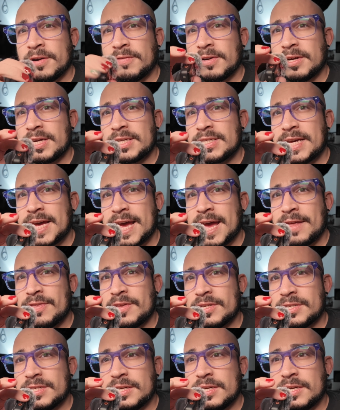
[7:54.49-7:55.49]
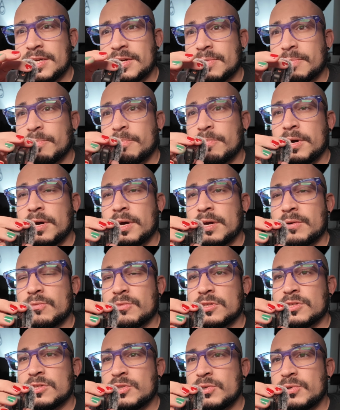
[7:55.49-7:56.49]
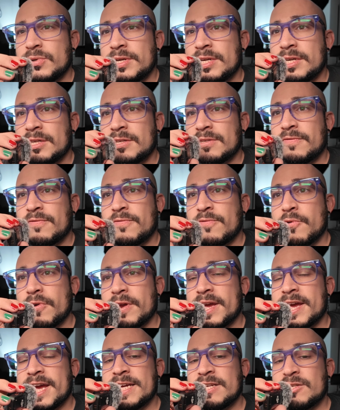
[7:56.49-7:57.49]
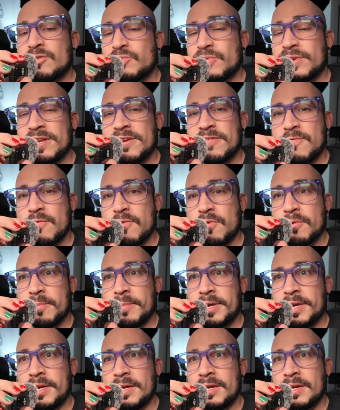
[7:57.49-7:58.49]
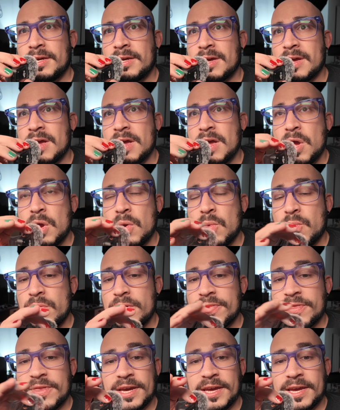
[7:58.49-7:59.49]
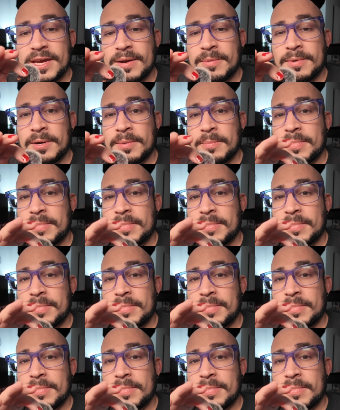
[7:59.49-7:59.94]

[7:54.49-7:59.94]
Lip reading: I forgot to add this in here, but when shooting 4K 24p with the camera